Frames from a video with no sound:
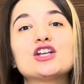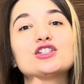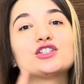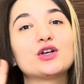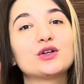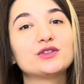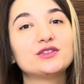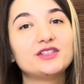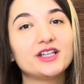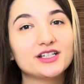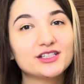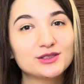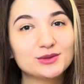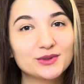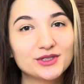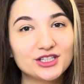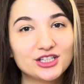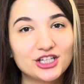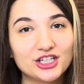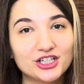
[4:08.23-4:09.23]
So this
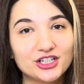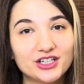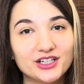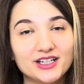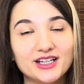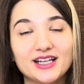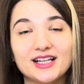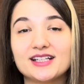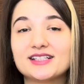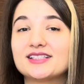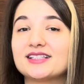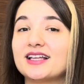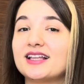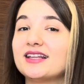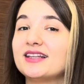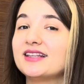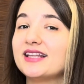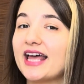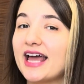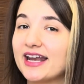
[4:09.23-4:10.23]
one here, it's a
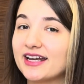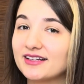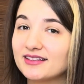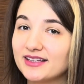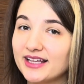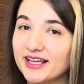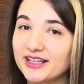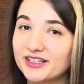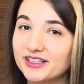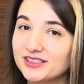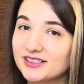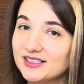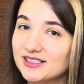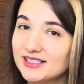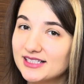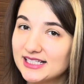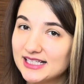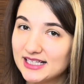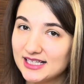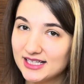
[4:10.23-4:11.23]
Latin letter
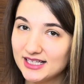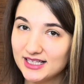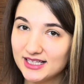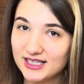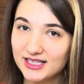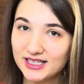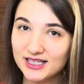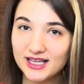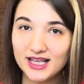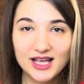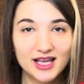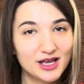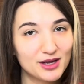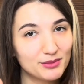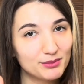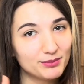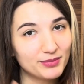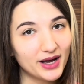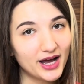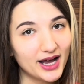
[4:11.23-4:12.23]
T,
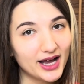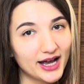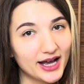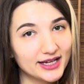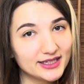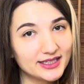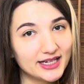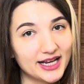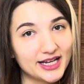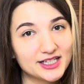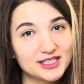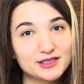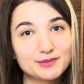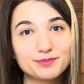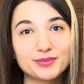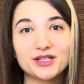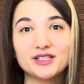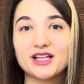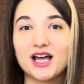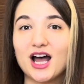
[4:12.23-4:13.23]
but it's
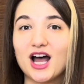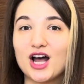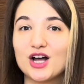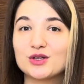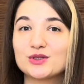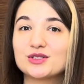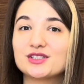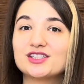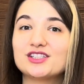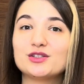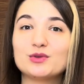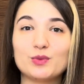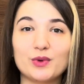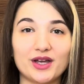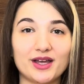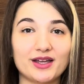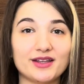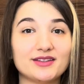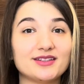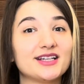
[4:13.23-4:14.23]
pronounced
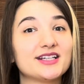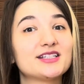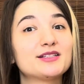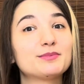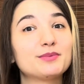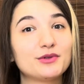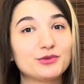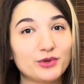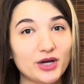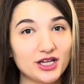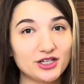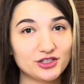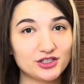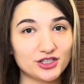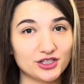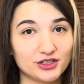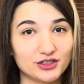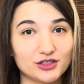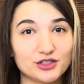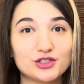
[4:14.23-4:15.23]
with
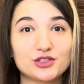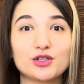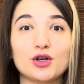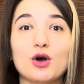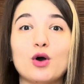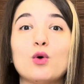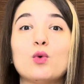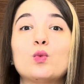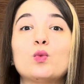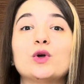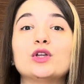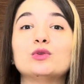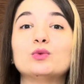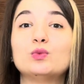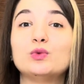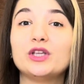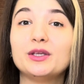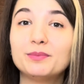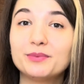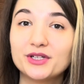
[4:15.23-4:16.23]
aspiration. So when
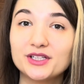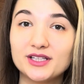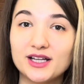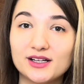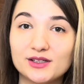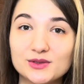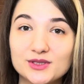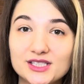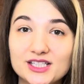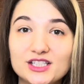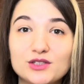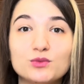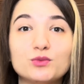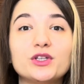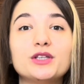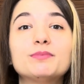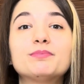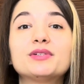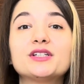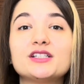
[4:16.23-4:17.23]
we pronounce it, we
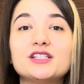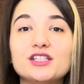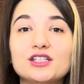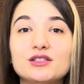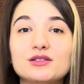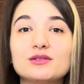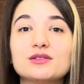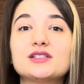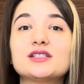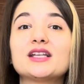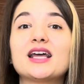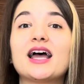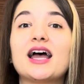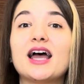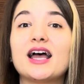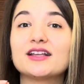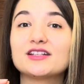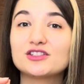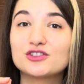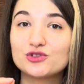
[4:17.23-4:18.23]
produce
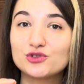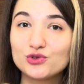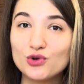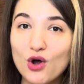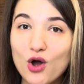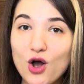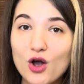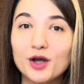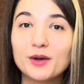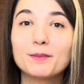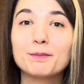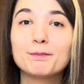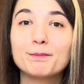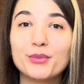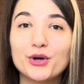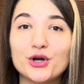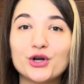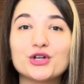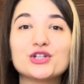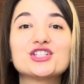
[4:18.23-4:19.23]
a strong
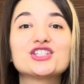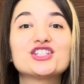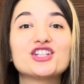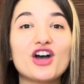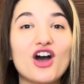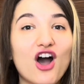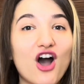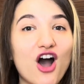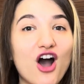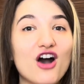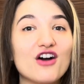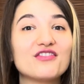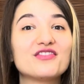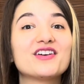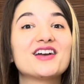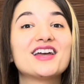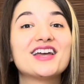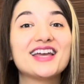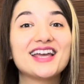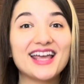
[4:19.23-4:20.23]
burst of
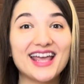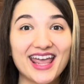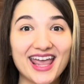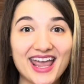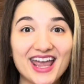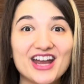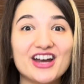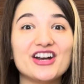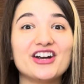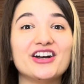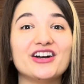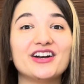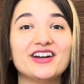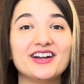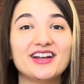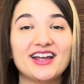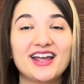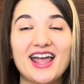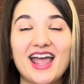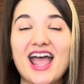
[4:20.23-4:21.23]
air.
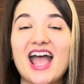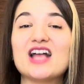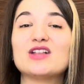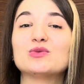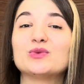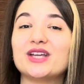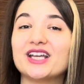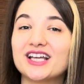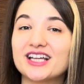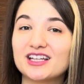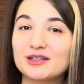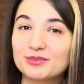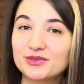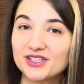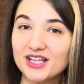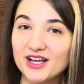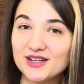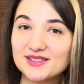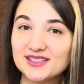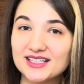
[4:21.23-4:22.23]
And we're going to
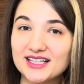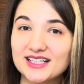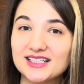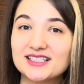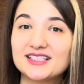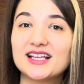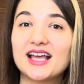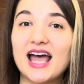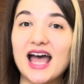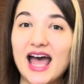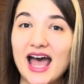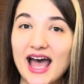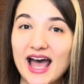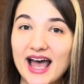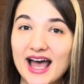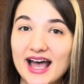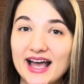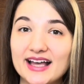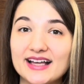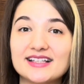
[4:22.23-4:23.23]
pronounce it
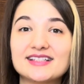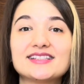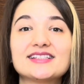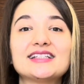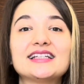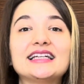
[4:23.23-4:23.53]
as